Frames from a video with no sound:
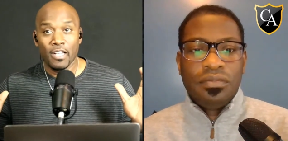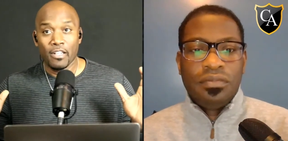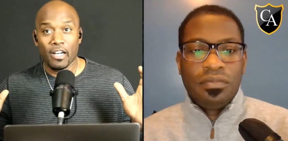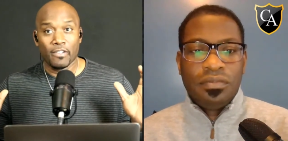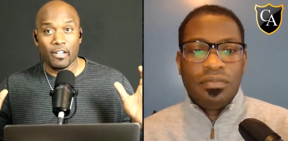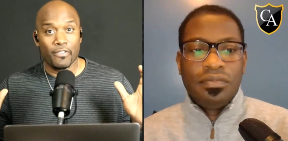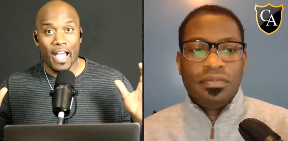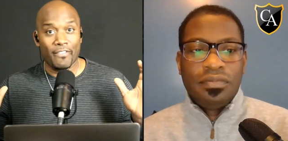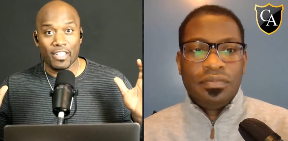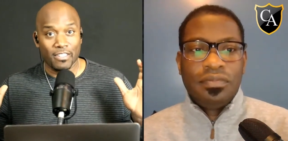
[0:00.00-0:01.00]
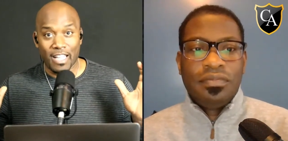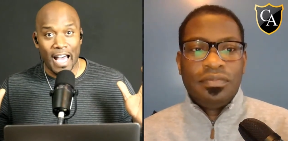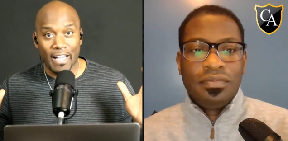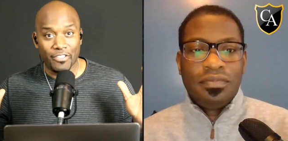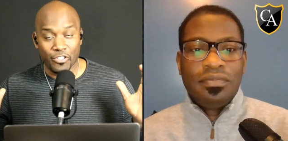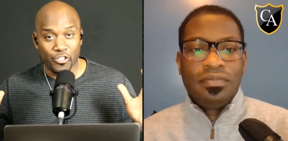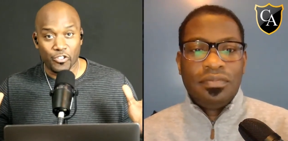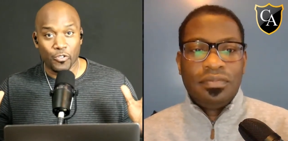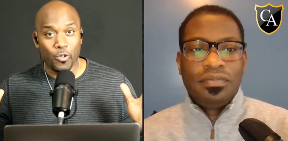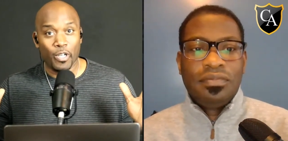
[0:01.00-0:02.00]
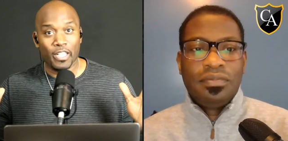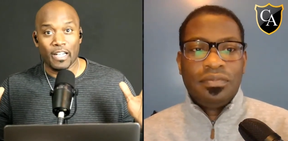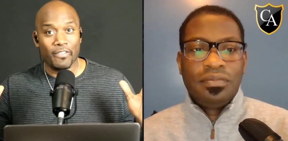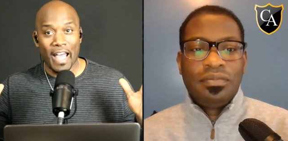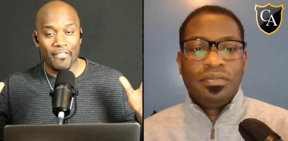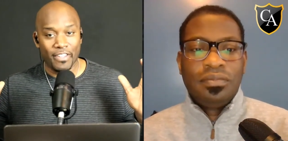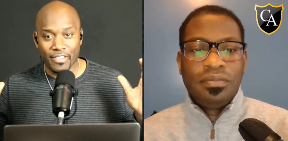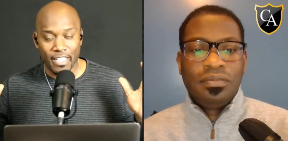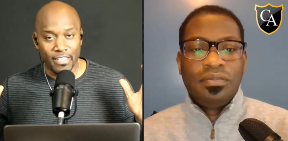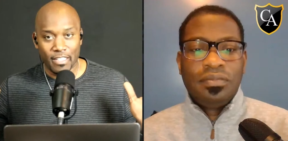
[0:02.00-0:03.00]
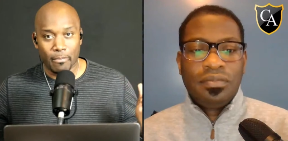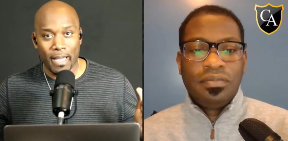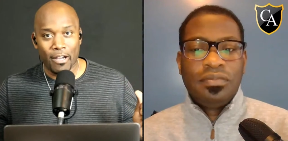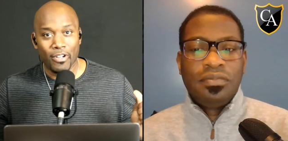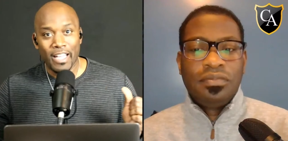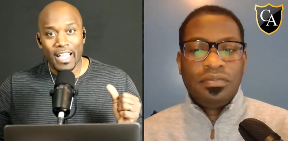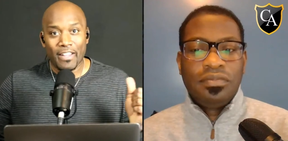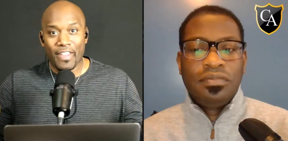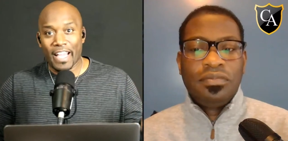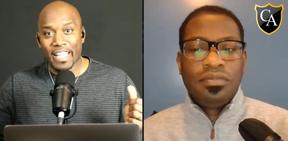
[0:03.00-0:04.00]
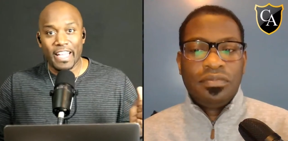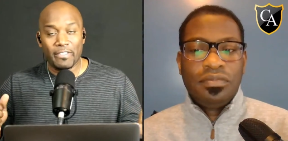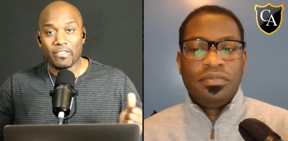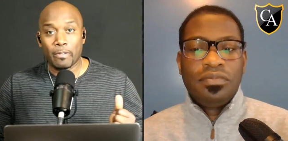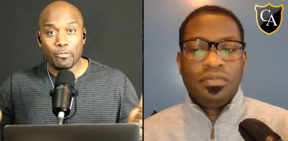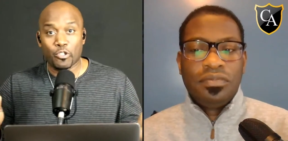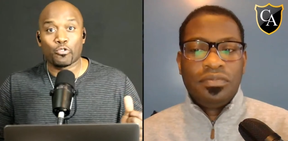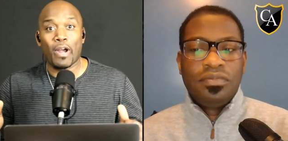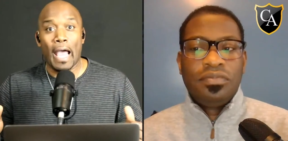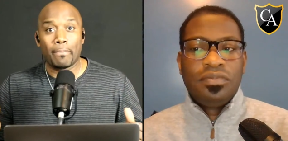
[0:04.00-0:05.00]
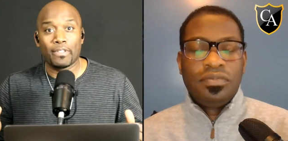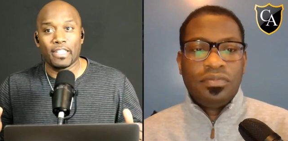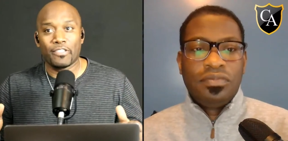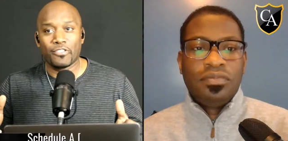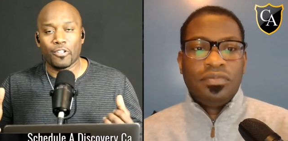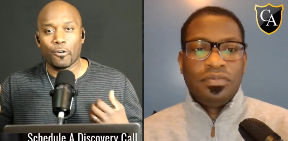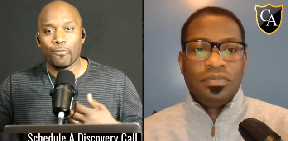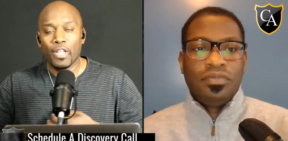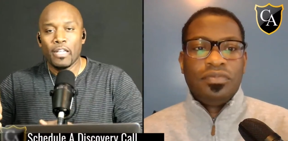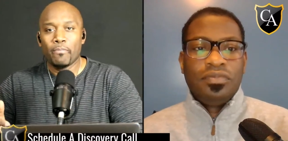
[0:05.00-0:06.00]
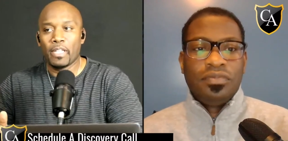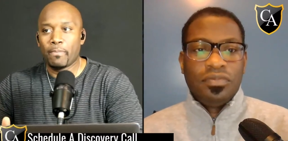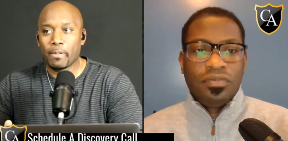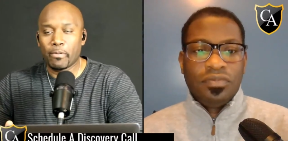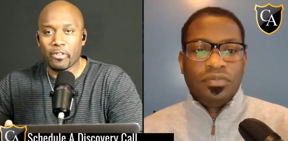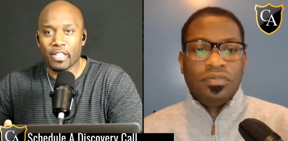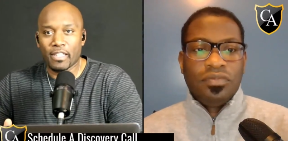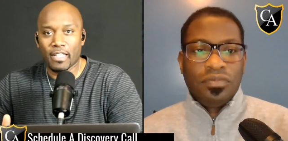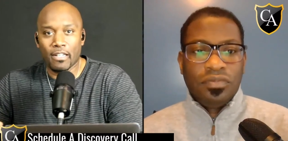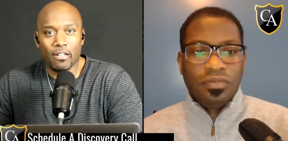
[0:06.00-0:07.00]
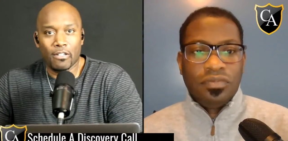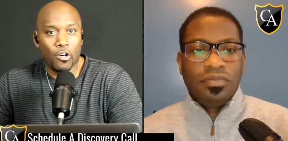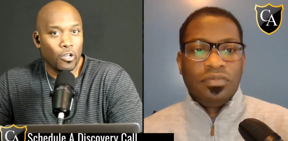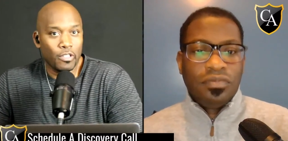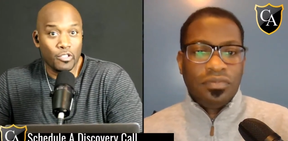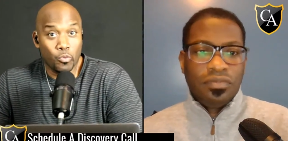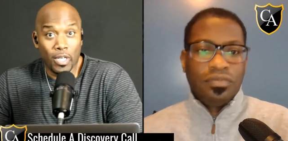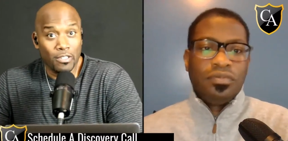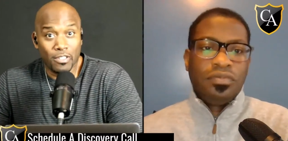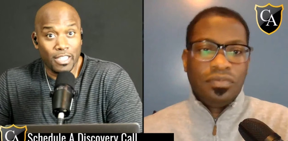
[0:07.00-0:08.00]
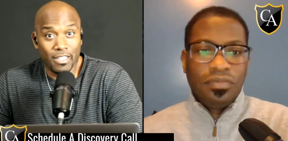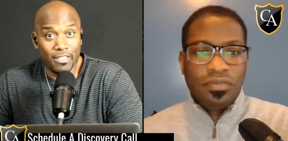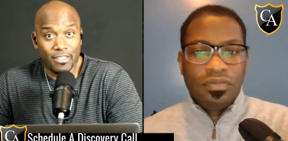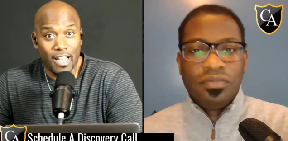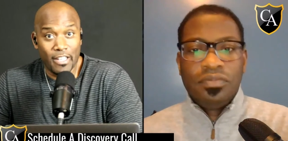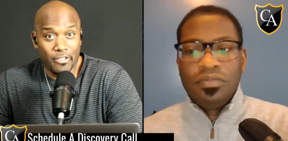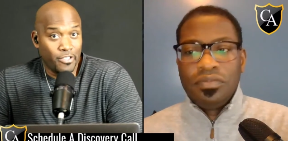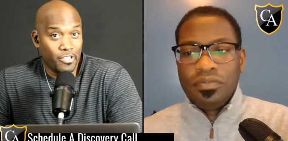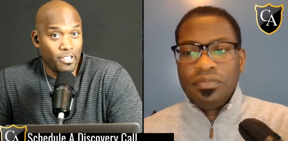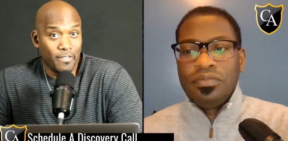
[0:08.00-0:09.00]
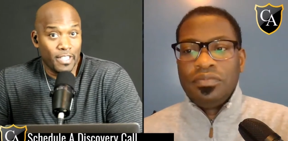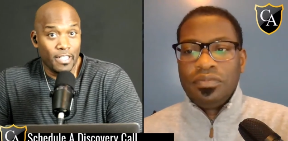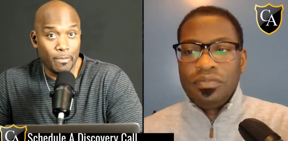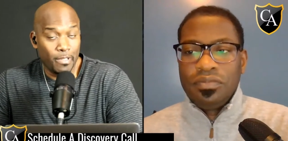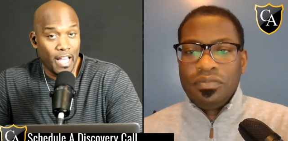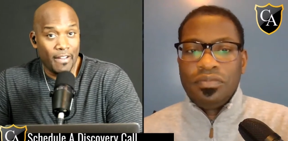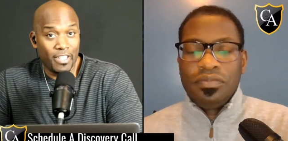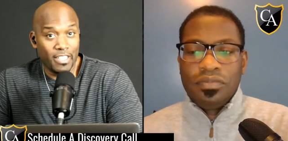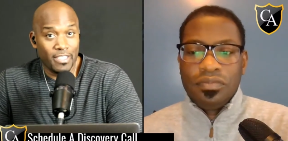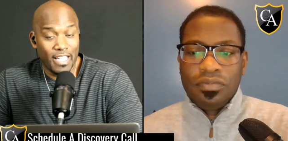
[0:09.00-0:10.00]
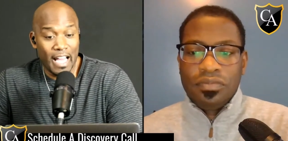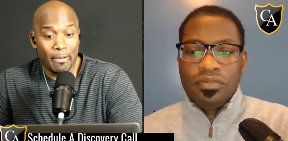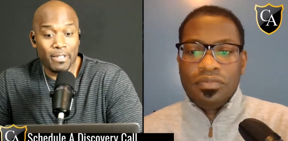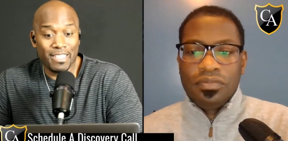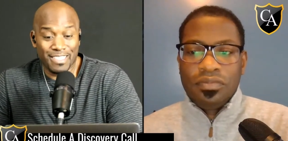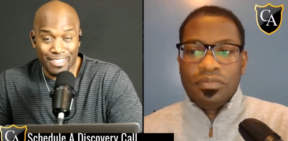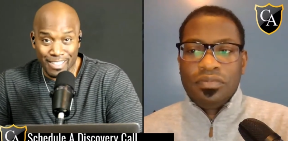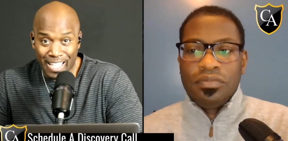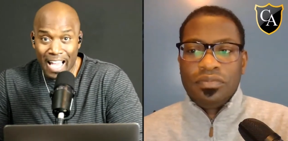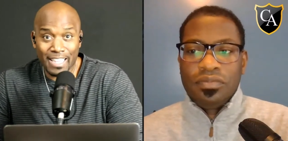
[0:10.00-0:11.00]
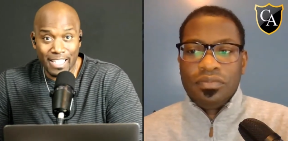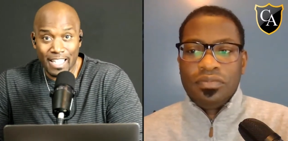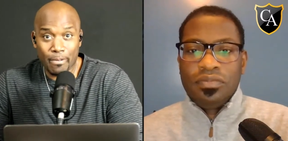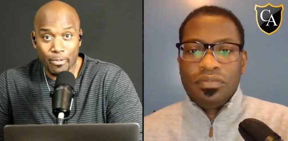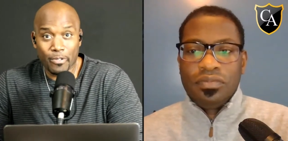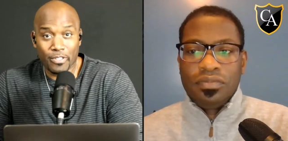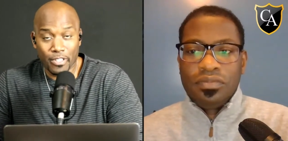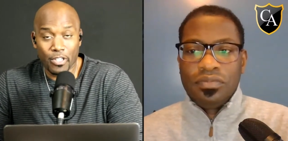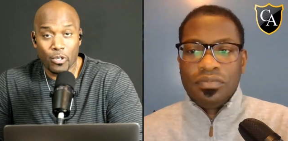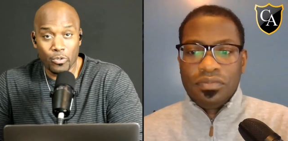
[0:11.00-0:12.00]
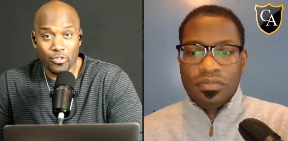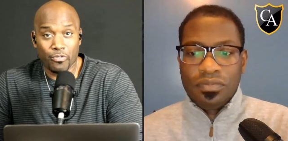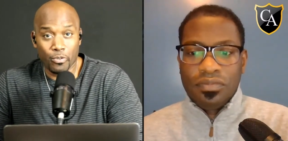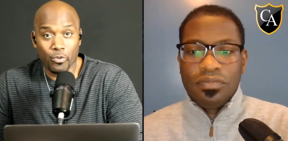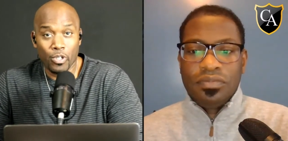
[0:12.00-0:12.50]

Speaker 1: of having their lives destroyed, of having things come out, and that keeps them trapped. And so many people think that, oh, all is well on the other side. You're just living it up and having a good time. But there's a lot that that person goes through